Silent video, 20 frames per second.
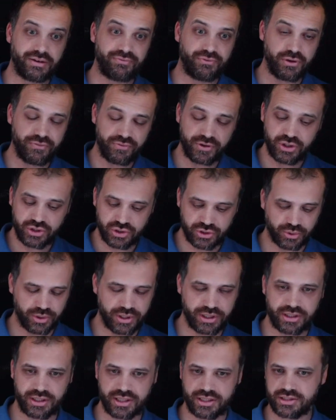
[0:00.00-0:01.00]
If you've
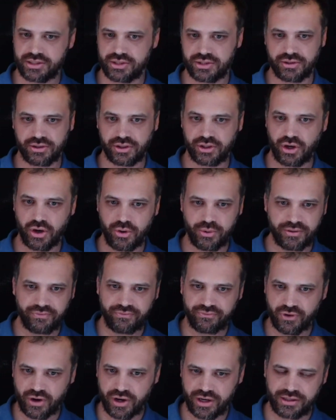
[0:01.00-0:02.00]
enjoyed this, go
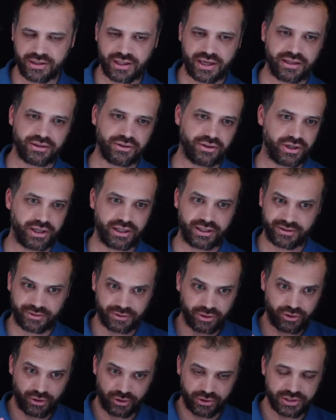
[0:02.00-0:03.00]
and find their like
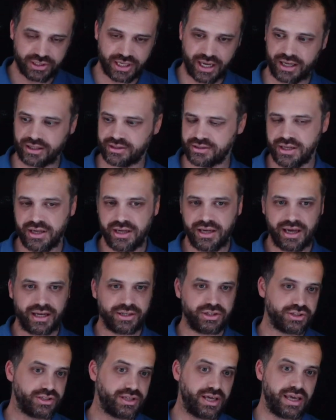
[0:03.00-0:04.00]
contact
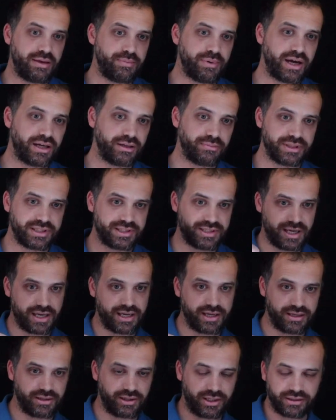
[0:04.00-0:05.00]
and just email them and
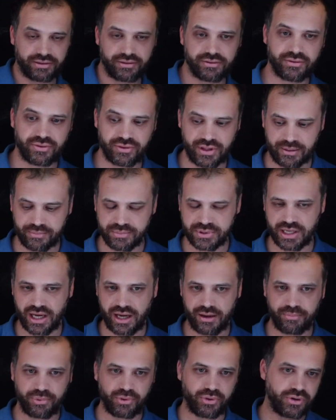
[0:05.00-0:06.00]
say like thumbs
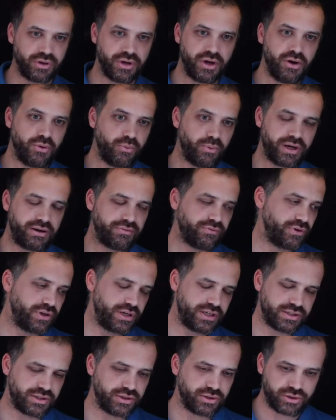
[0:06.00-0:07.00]
up or whatever
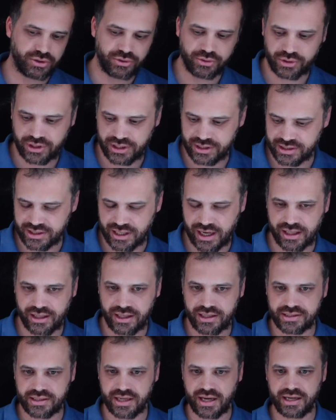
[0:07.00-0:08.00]
it is that the cool kids say
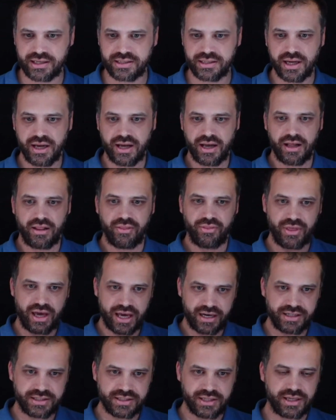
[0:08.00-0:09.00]
these days.
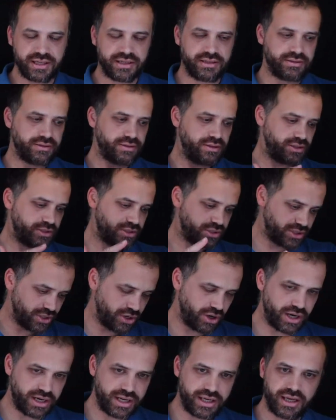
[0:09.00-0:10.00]
That is it.
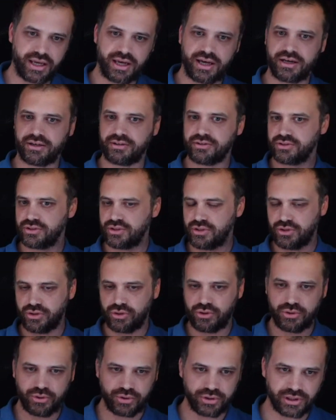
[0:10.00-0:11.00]
Signing out.
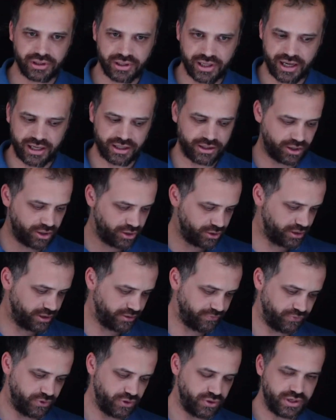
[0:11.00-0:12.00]
Good luck. Only
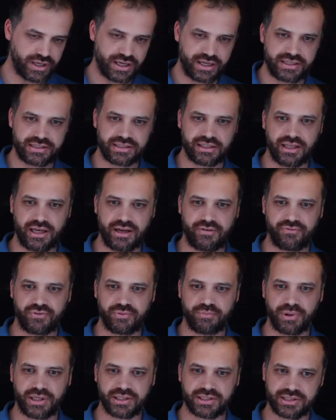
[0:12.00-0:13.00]
a few days
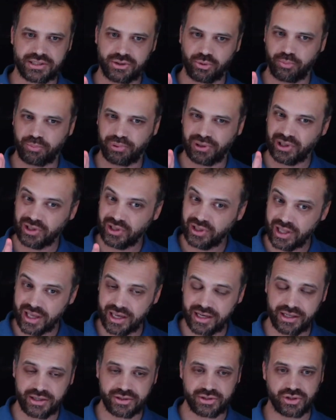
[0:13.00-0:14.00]
left, but still
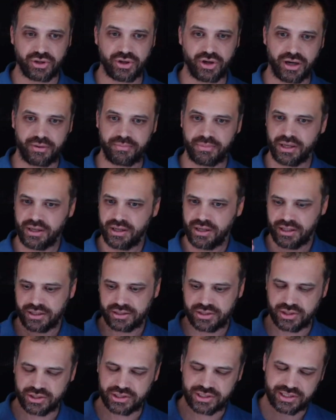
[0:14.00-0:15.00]
plenty of time
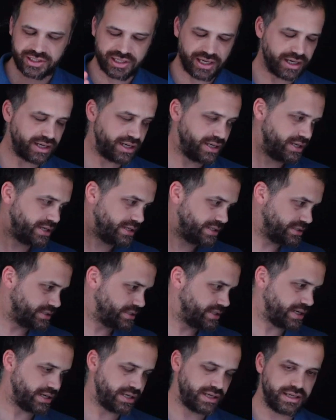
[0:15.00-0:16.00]
to
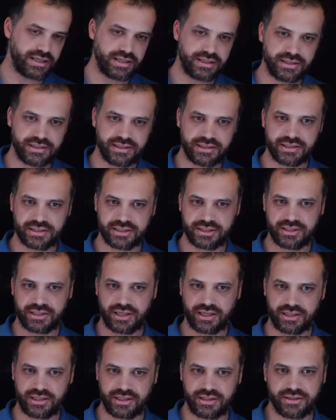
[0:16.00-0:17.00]
study.
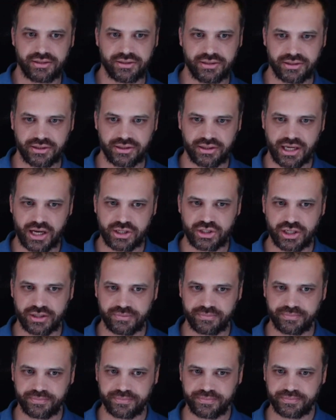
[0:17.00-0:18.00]
Catch
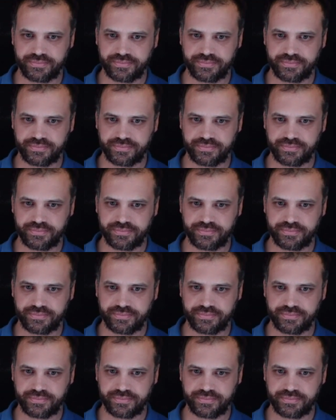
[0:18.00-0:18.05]
ya.